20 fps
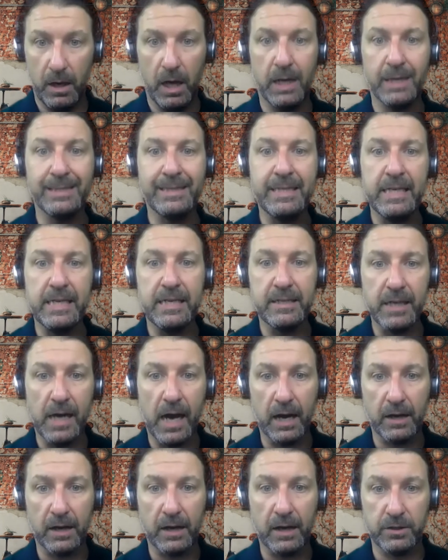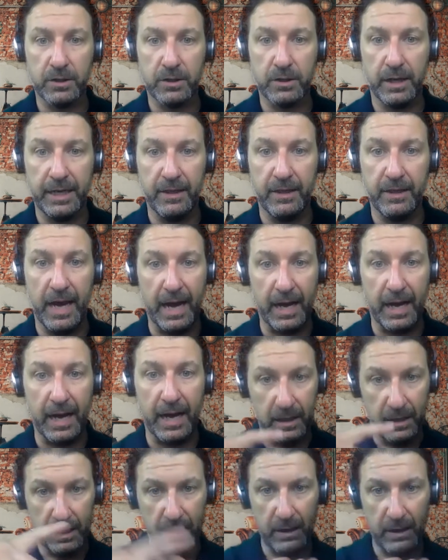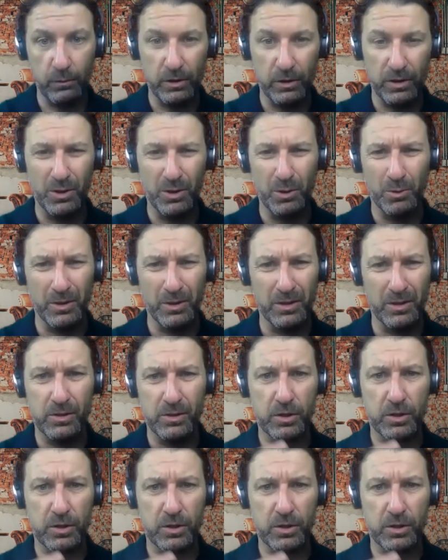a detox like that? And he was doing